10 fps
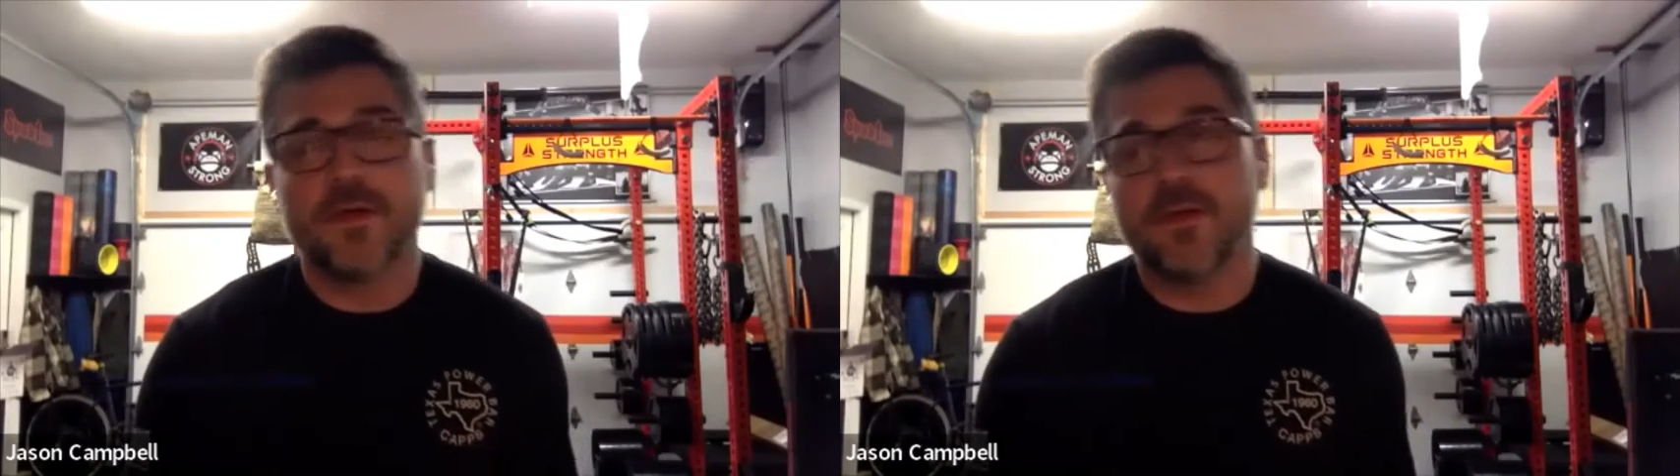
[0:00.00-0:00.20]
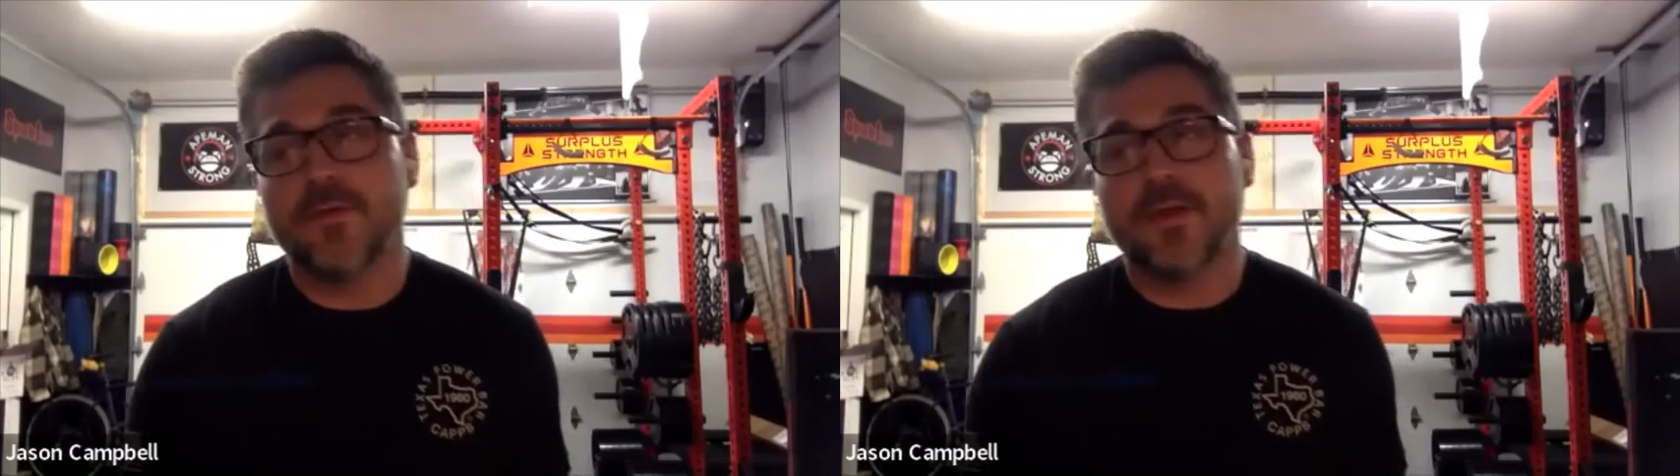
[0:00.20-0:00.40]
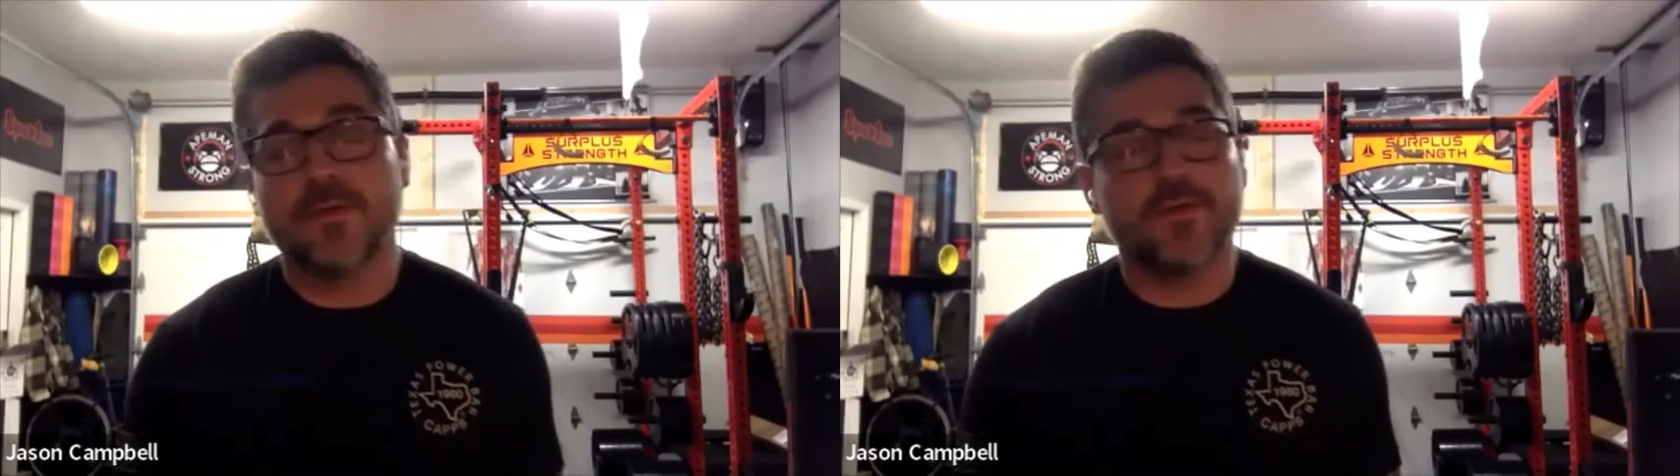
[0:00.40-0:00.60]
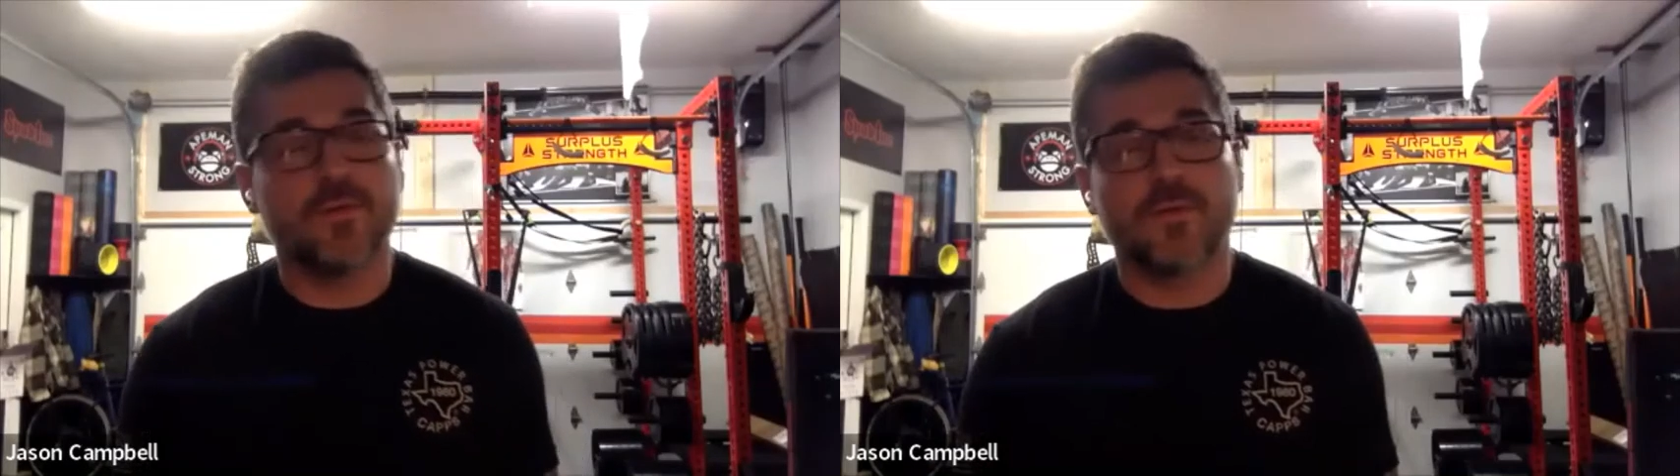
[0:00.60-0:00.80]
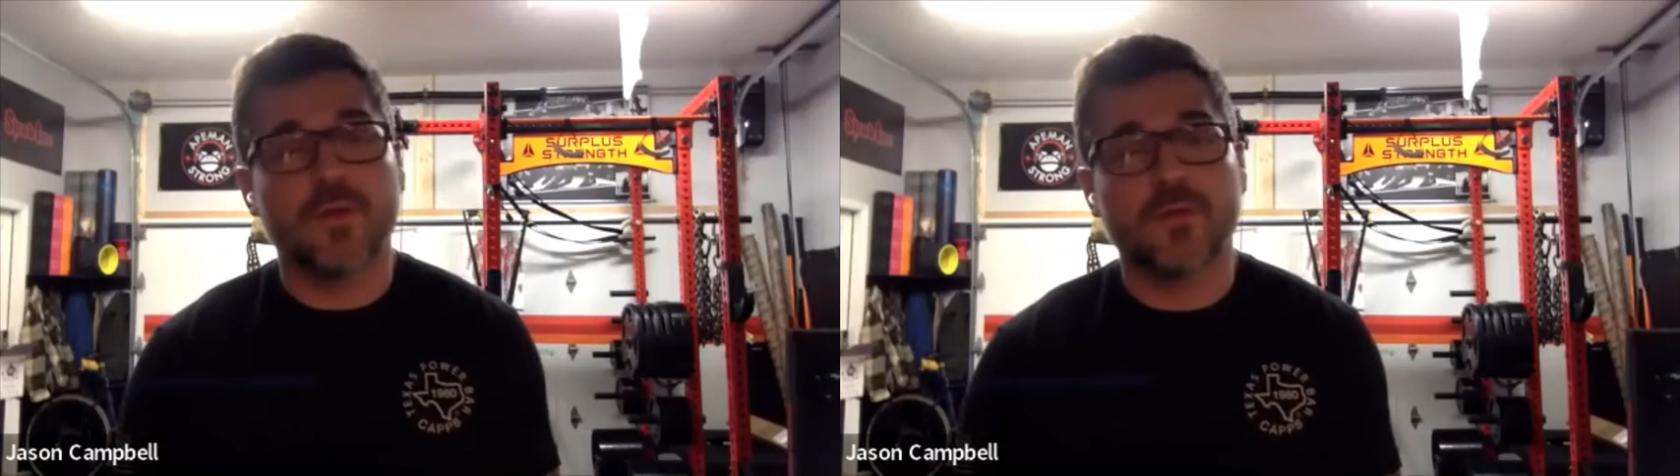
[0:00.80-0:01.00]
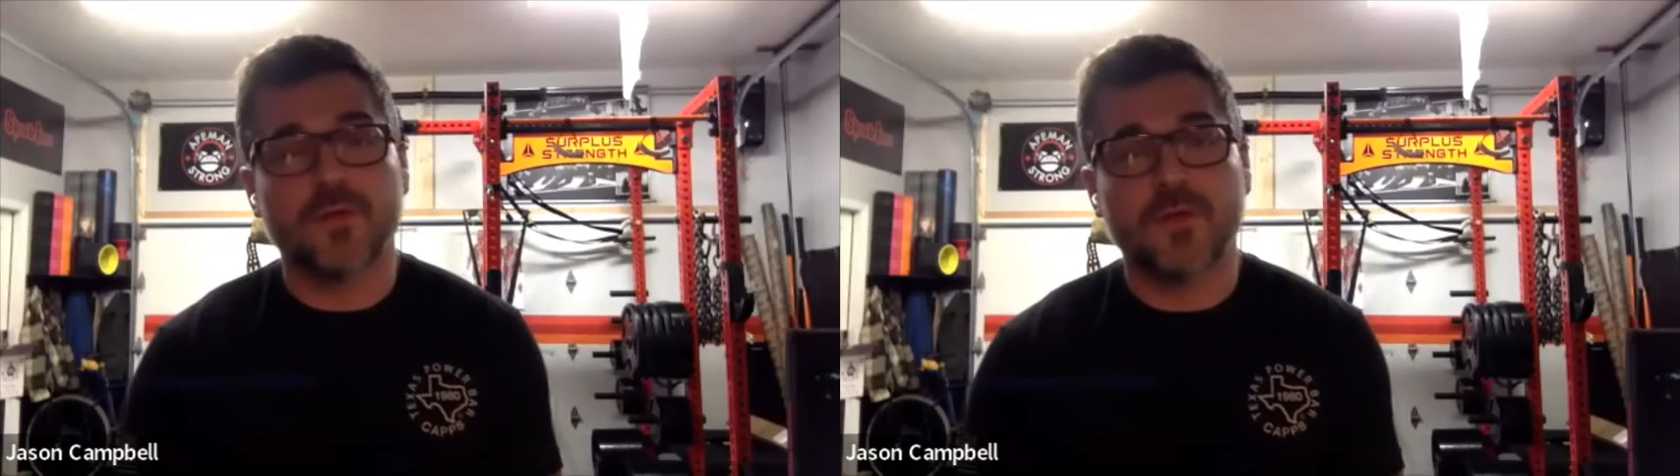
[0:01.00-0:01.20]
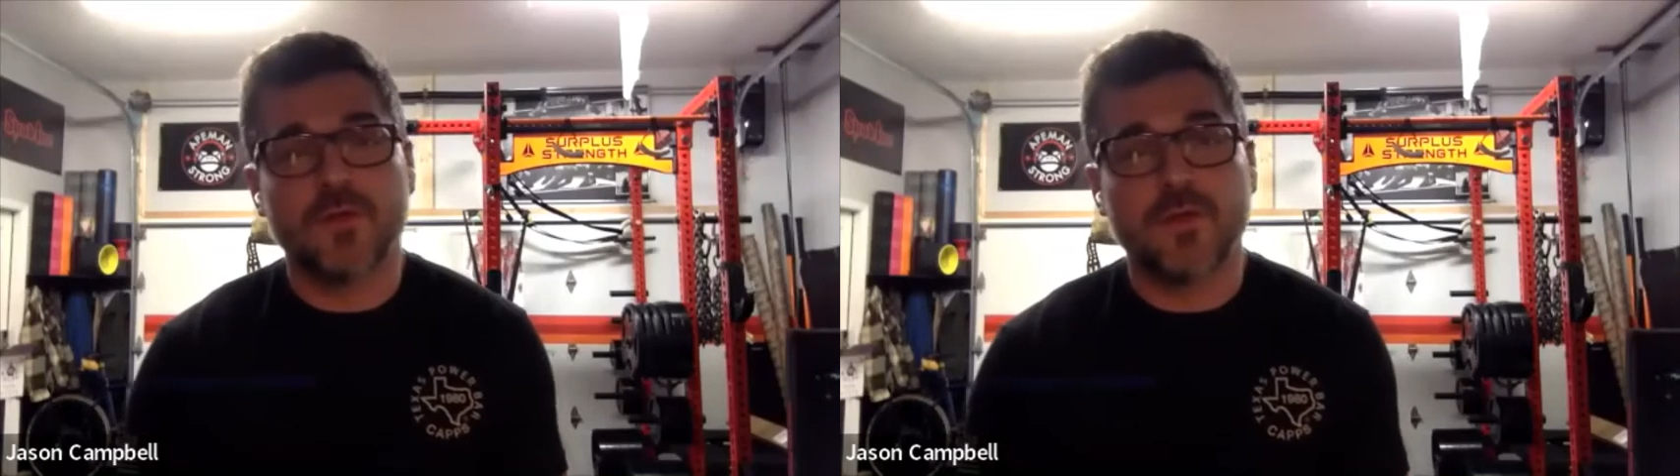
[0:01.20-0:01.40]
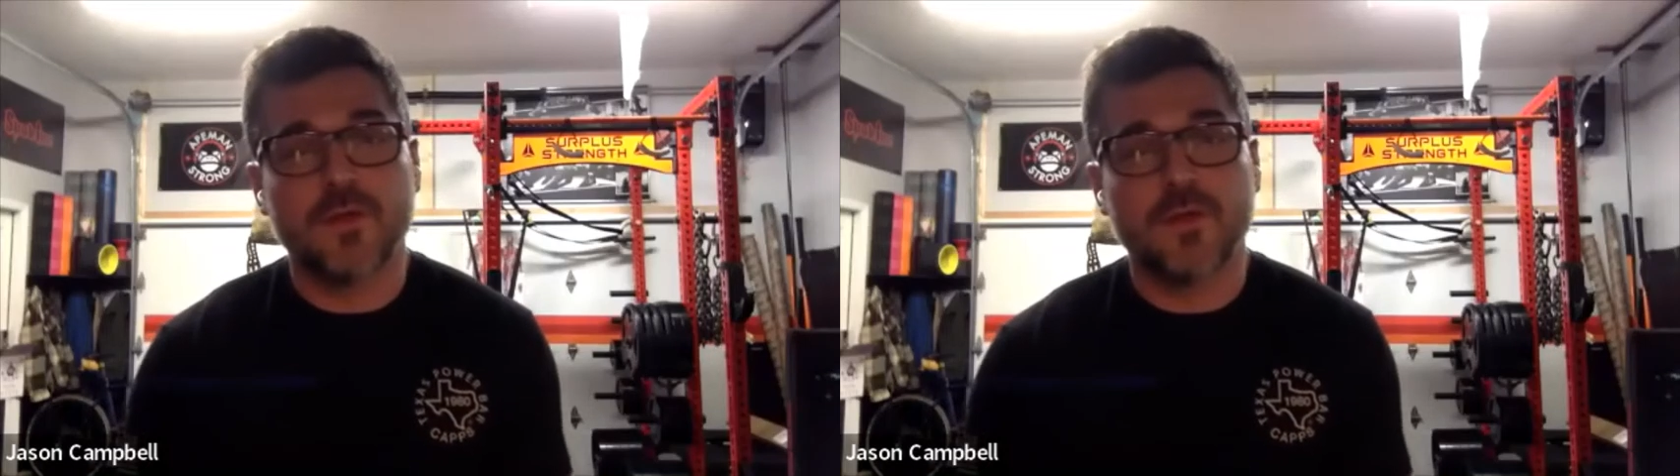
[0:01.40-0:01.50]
In fact, you were probably